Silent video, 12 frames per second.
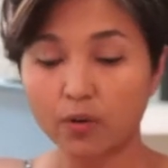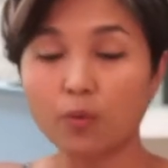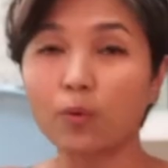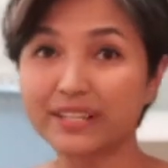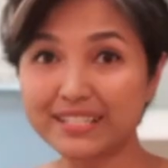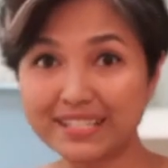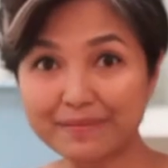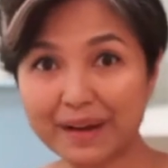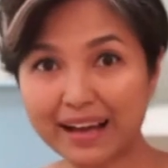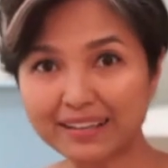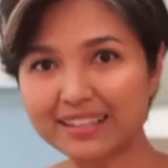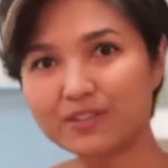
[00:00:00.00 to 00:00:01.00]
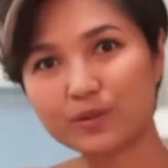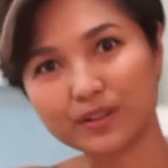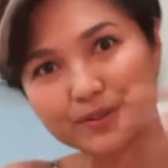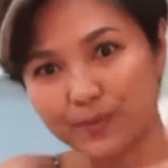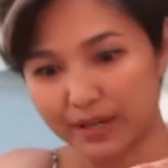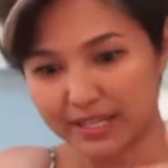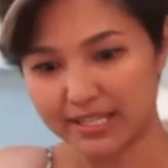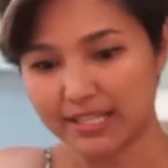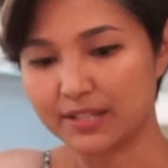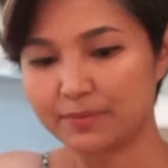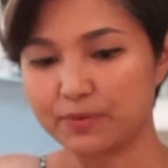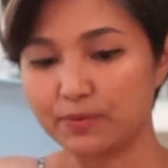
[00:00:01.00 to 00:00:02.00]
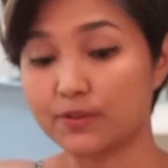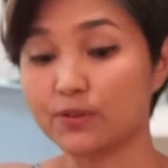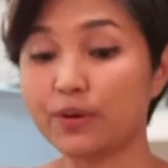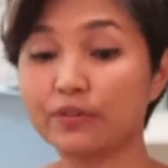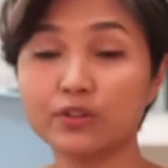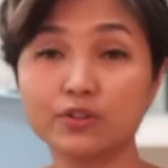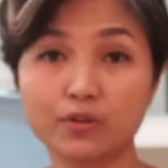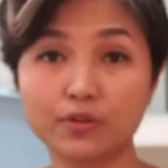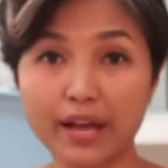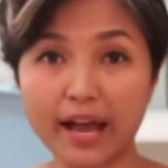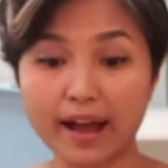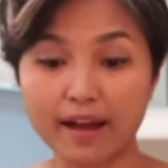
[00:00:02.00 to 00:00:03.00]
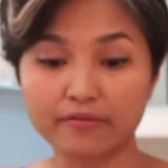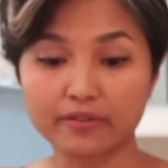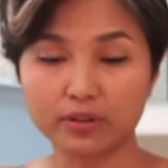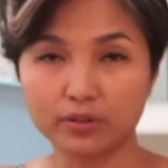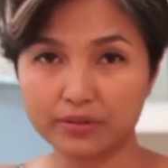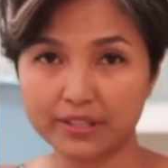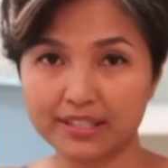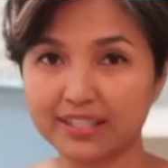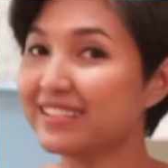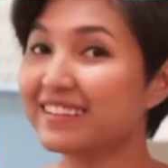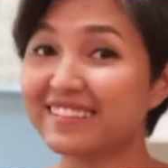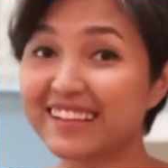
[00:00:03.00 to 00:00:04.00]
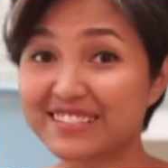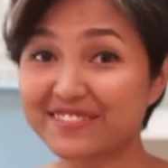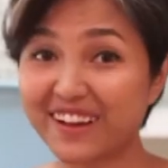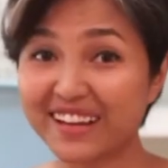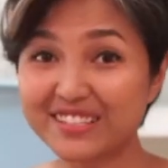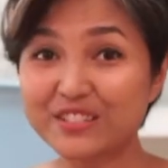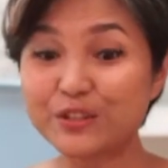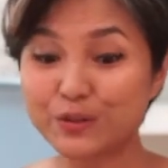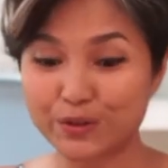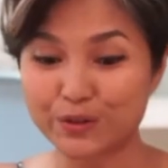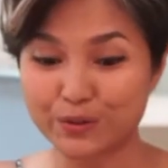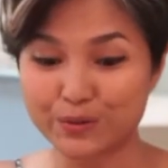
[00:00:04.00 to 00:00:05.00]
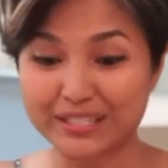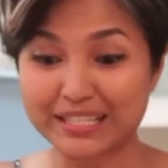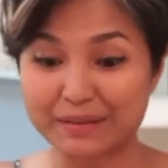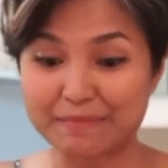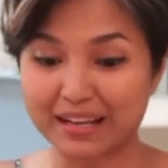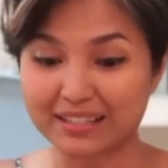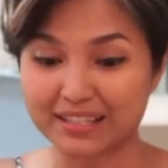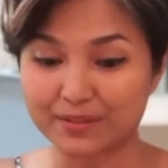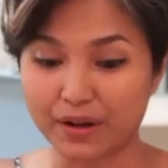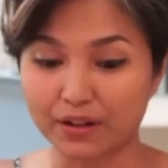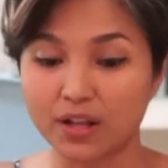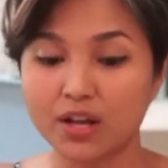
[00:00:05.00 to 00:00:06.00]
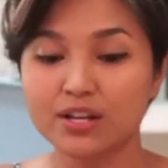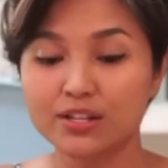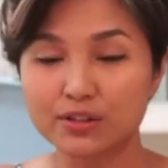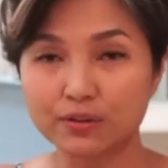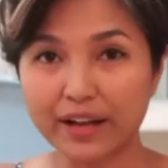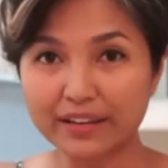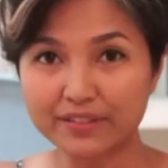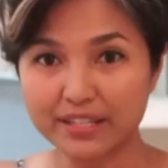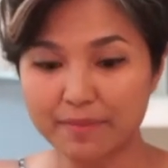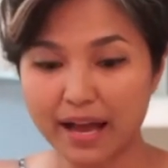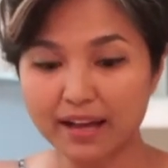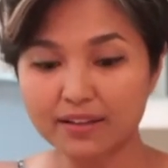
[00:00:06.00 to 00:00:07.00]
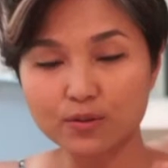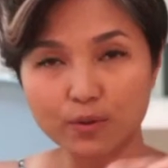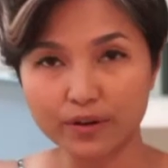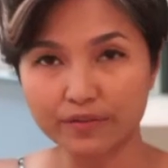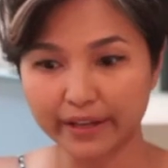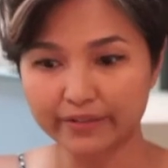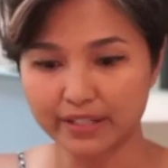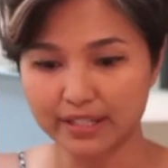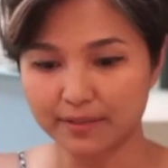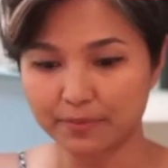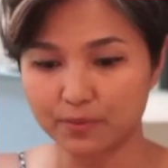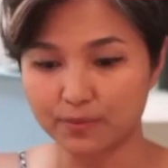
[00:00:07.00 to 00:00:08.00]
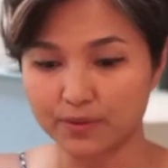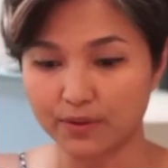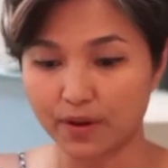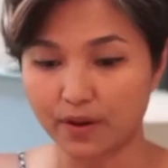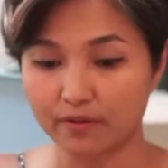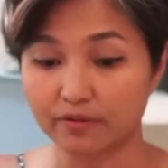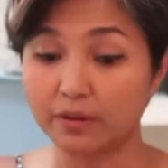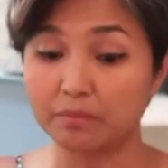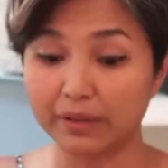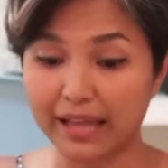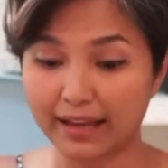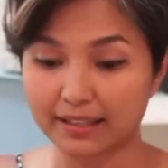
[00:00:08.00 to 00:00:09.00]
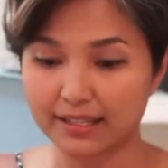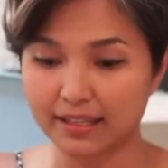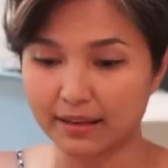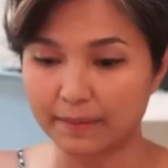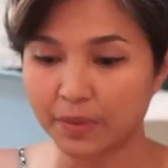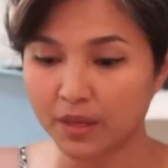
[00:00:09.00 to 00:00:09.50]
1 tea bag equals 1 teaspoon. So if you don't have loose tea, that's fine. You could use tea bags as well. So 5 tea bags or 5 teaspoons of black tea.